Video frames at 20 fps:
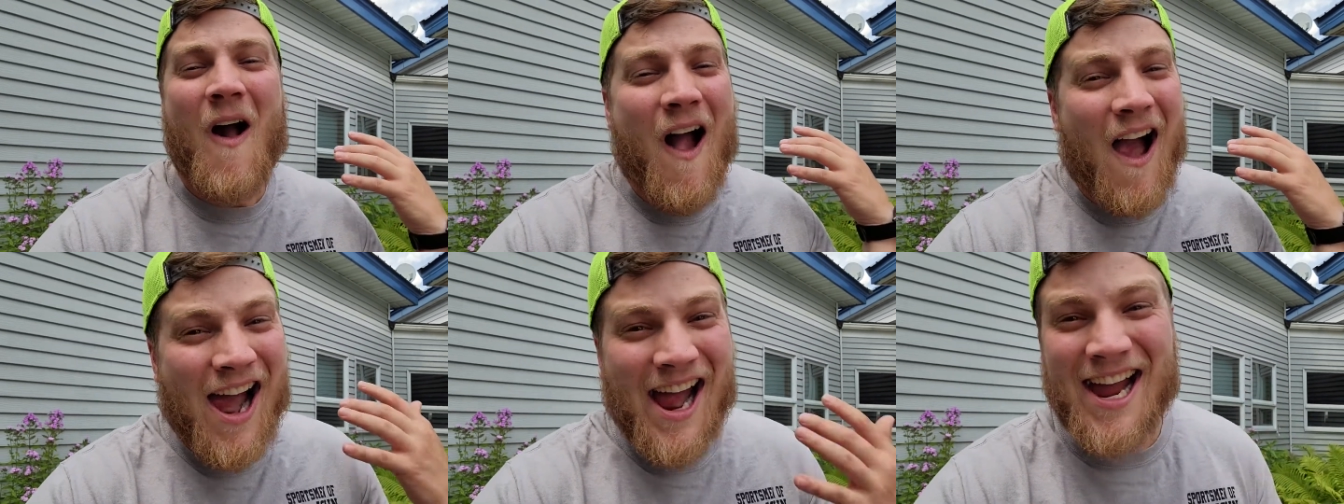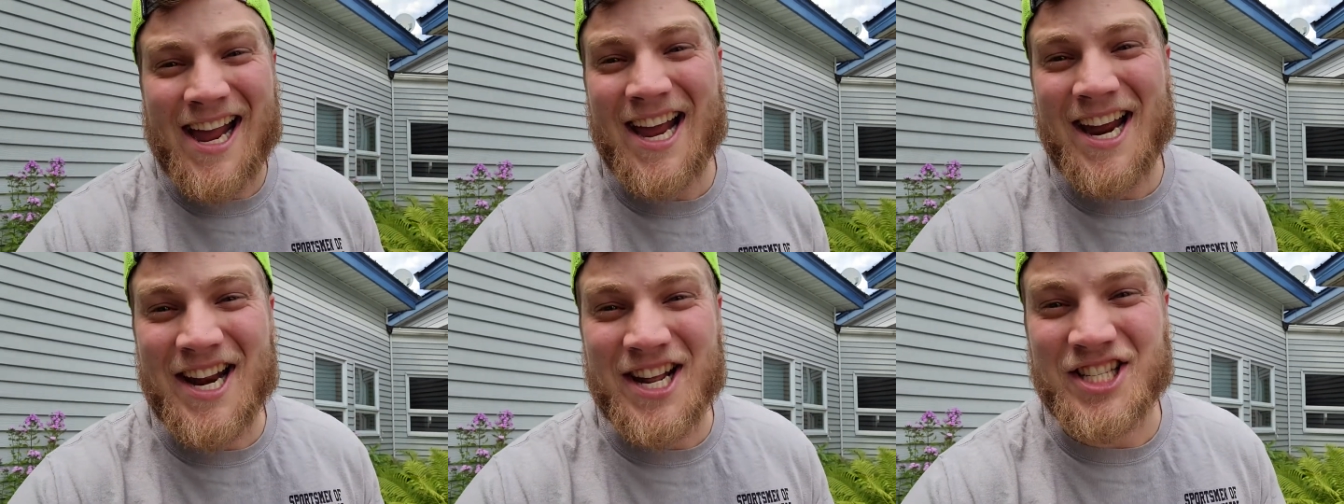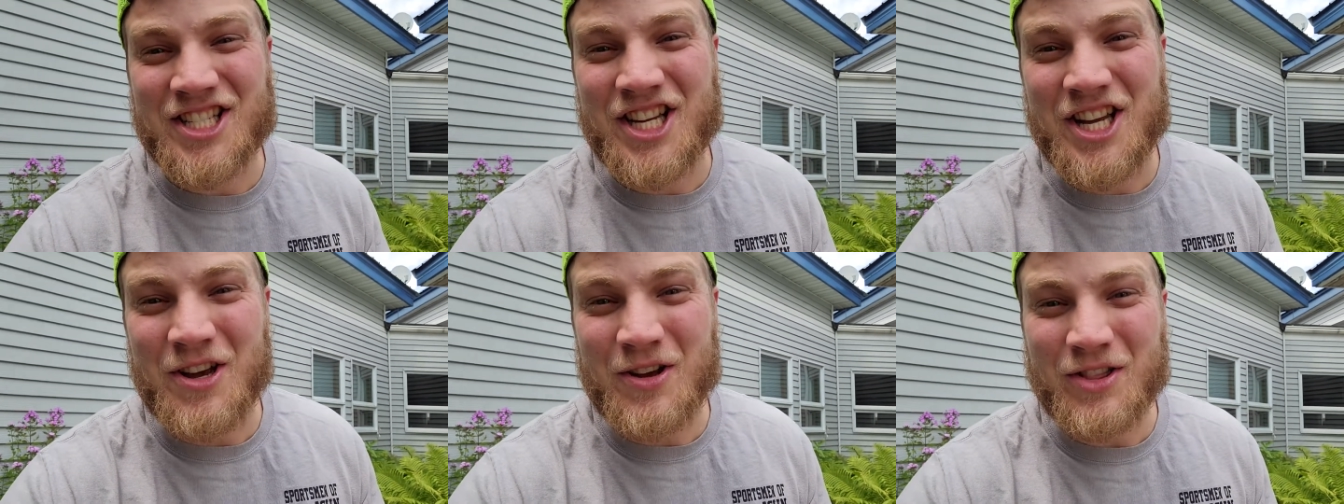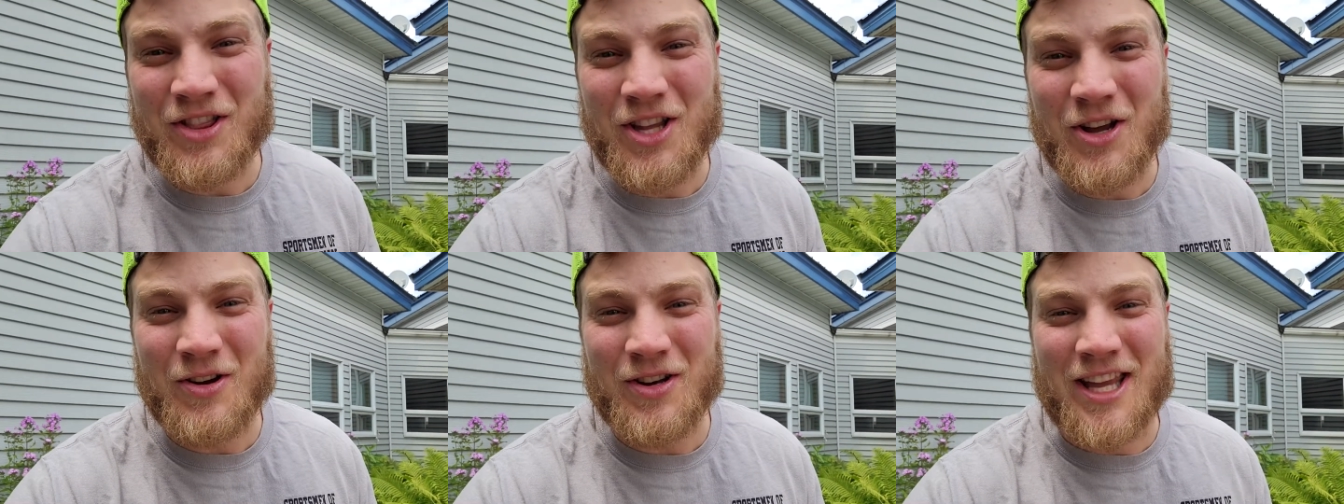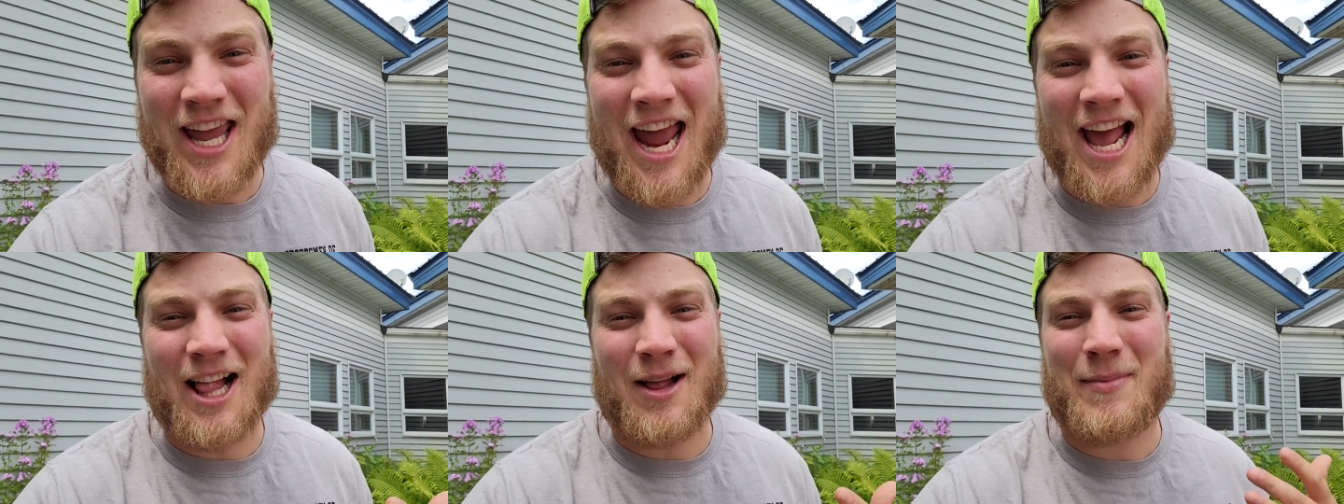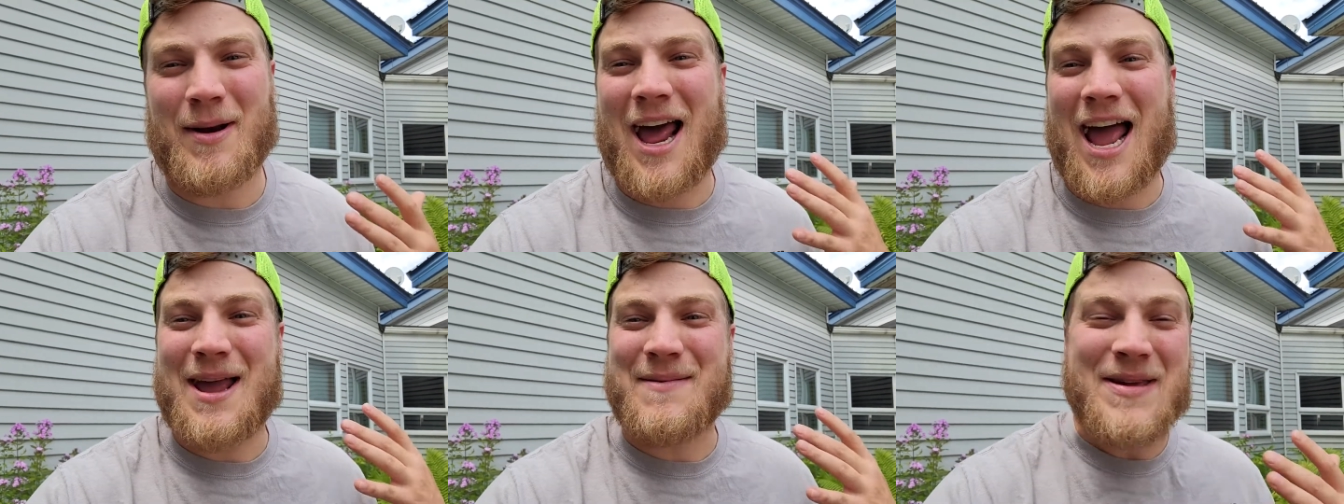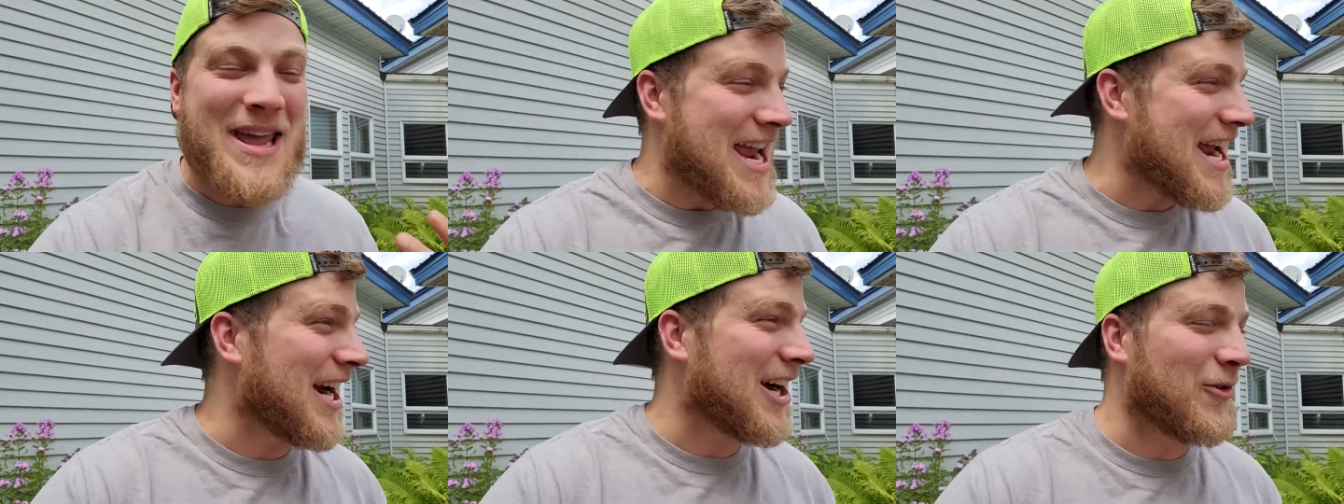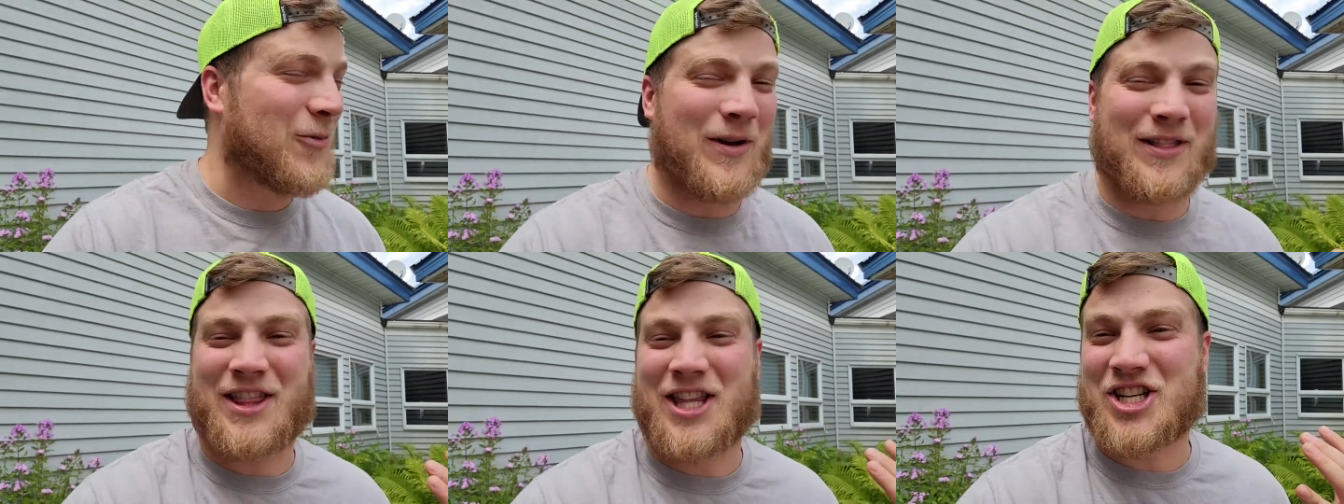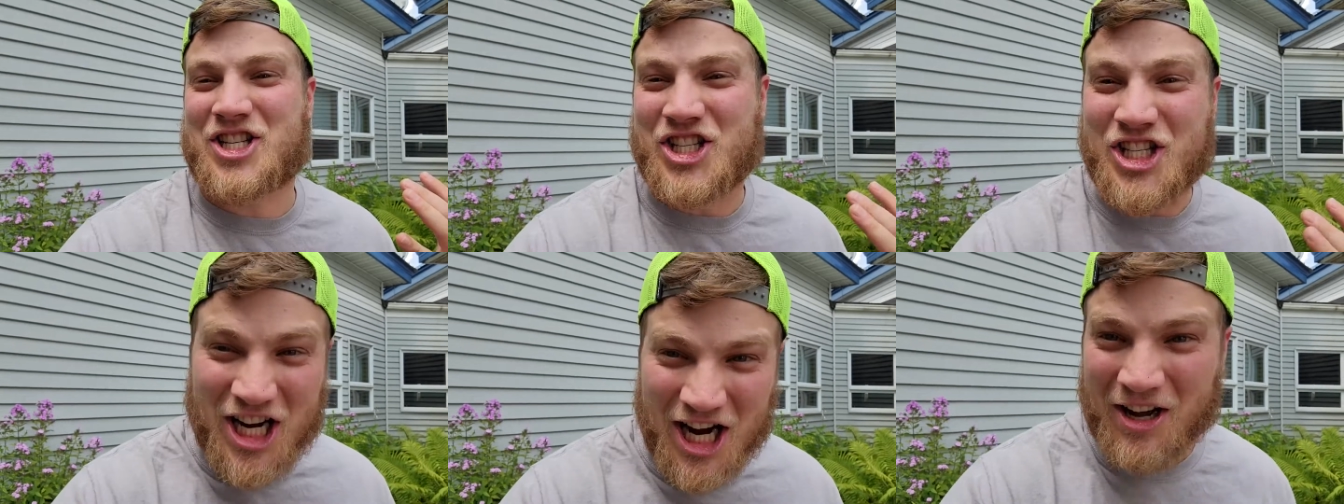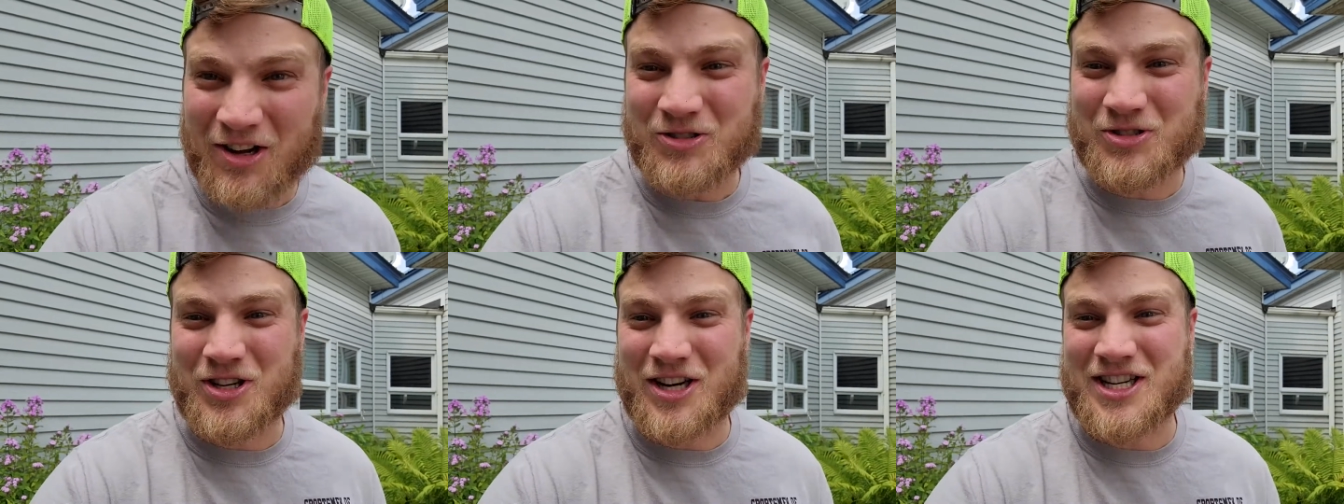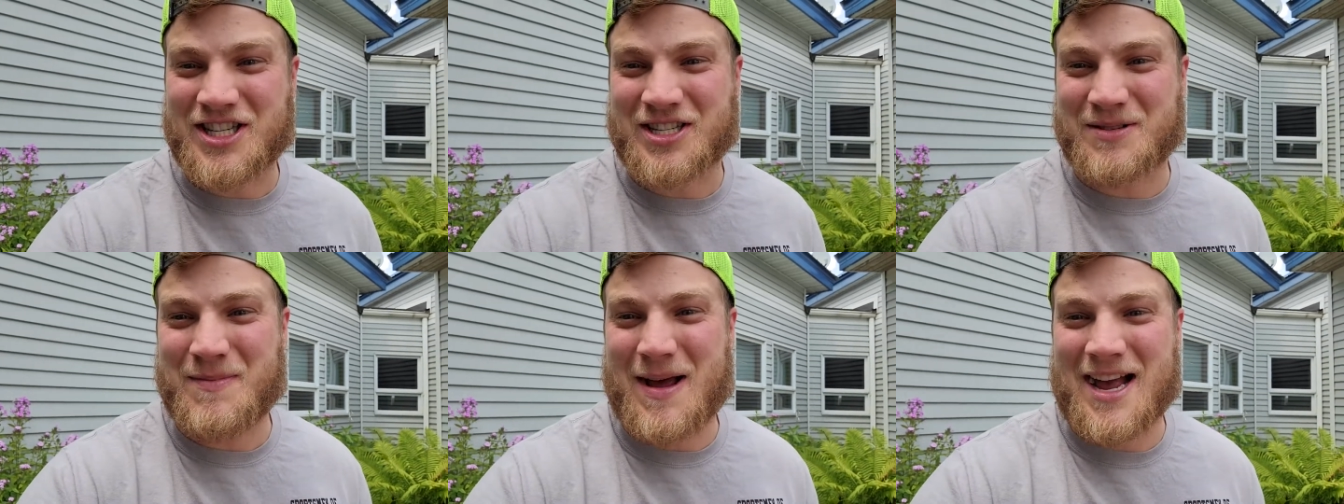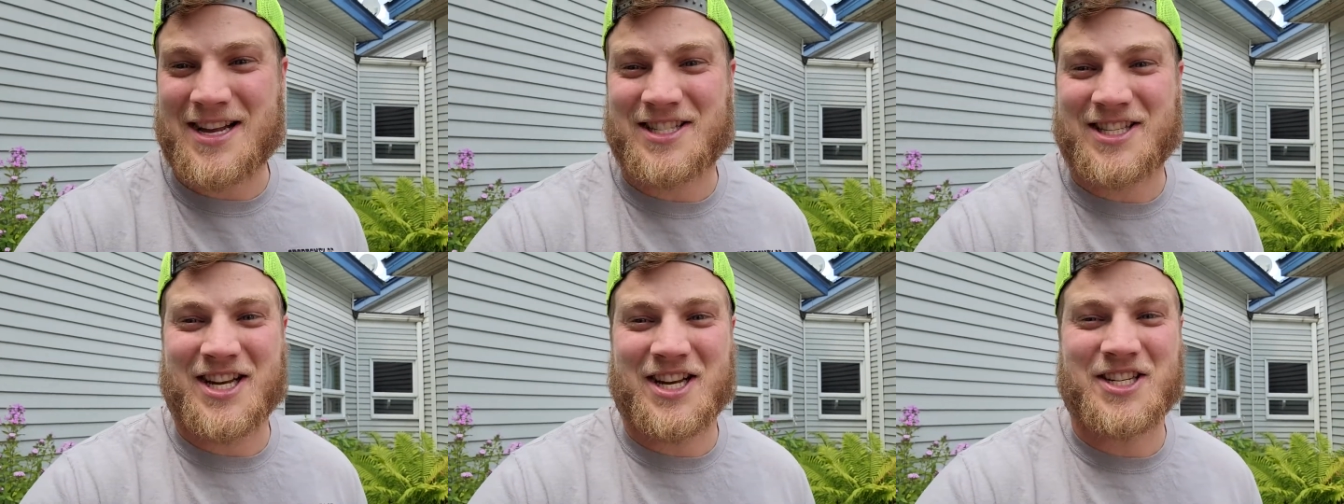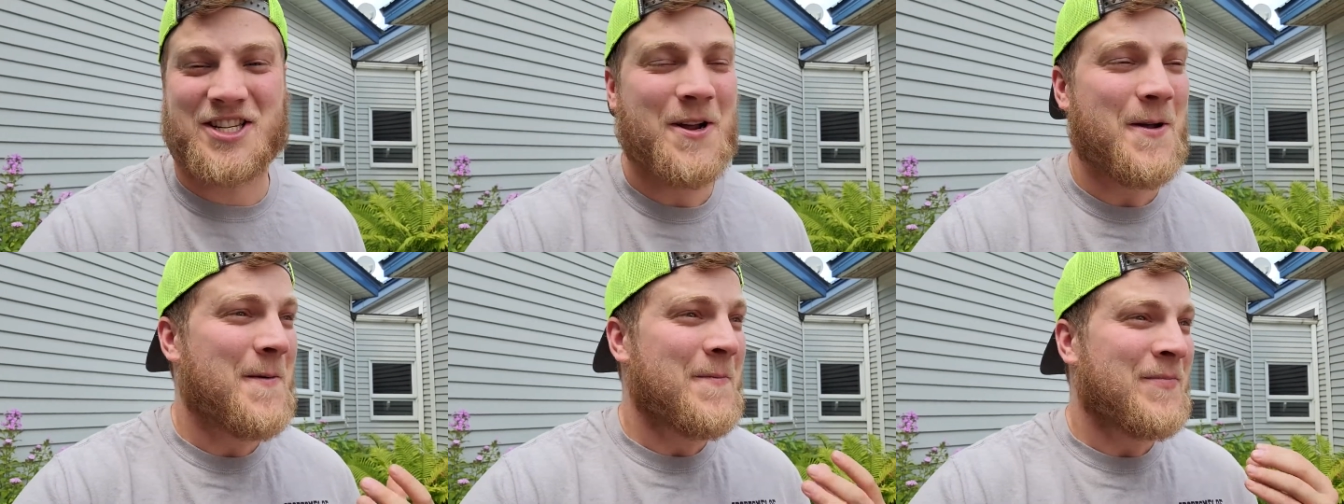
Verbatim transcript: Hey, it is Youth Dude Caleb, and I am here with the children's message.